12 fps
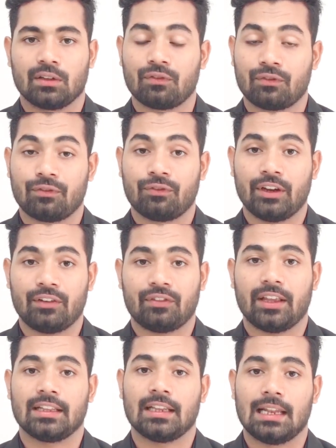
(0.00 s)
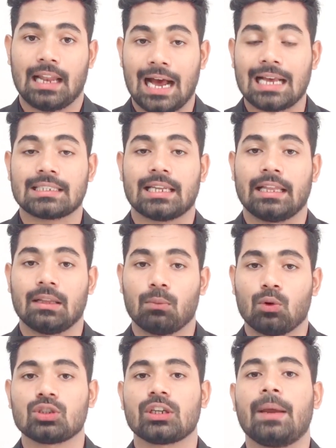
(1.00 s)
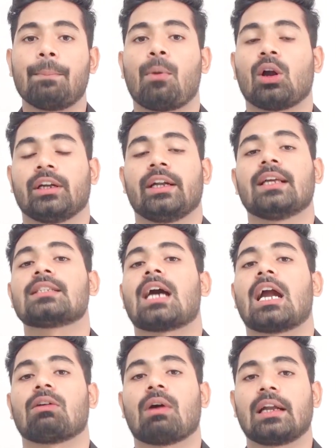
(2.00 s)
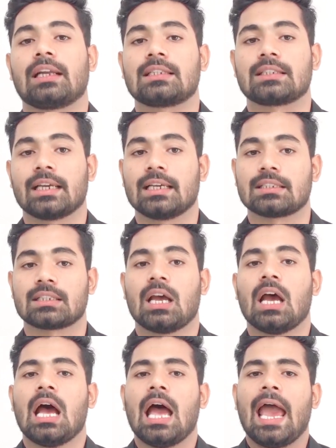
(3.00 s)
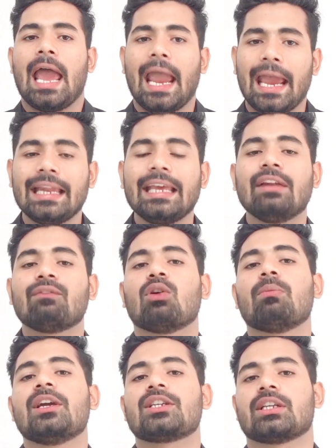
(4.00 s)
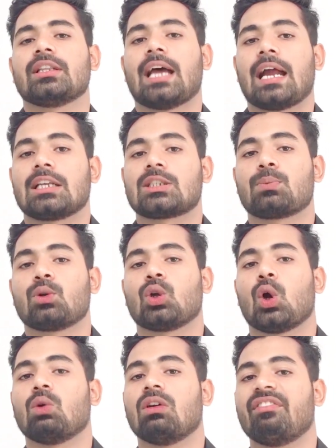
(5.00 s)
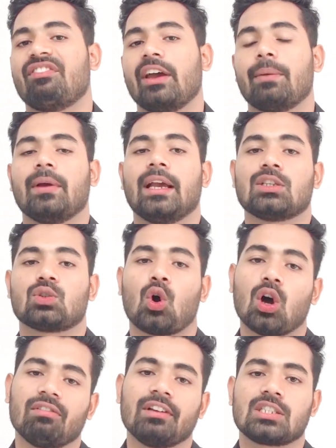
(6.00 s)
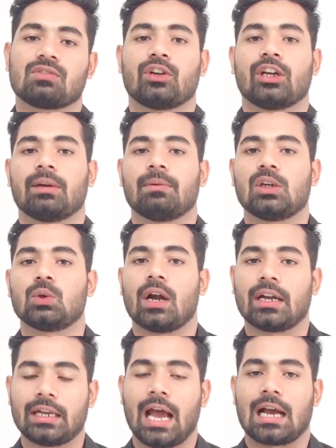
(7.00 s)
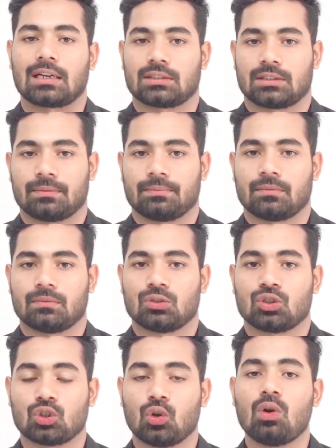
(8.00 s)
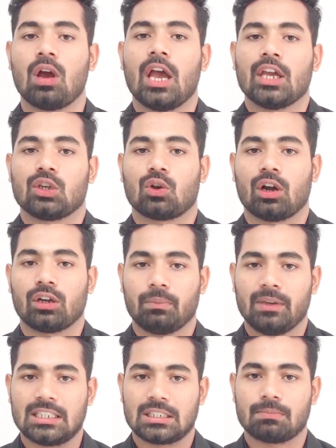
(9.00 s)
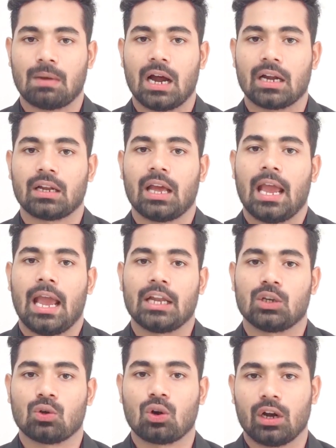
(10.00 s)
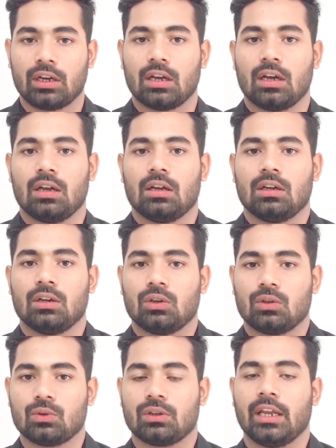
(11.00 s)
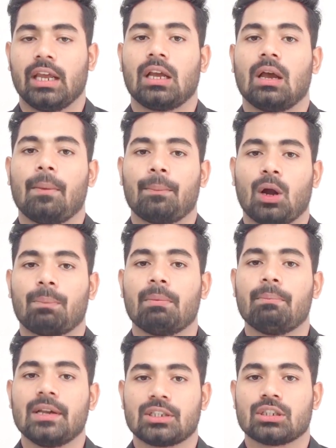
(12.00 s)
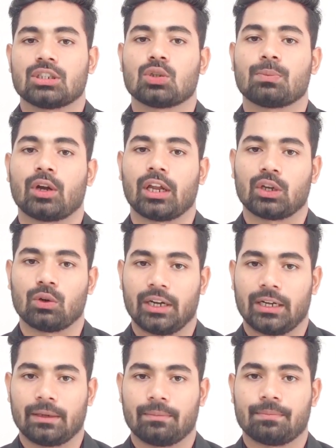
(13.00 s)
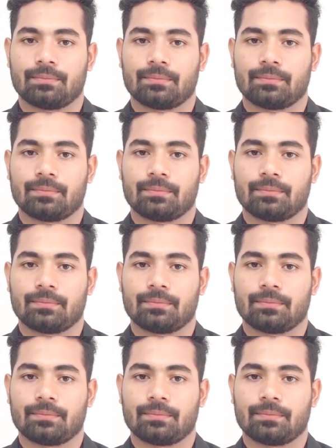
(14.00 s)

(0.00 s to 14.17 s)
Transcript: The fifth and the last and the most important disadvantage is any information that is put over web is always vulnerable to attacks. So you got to be smart and you got to take proper measures to protect your data.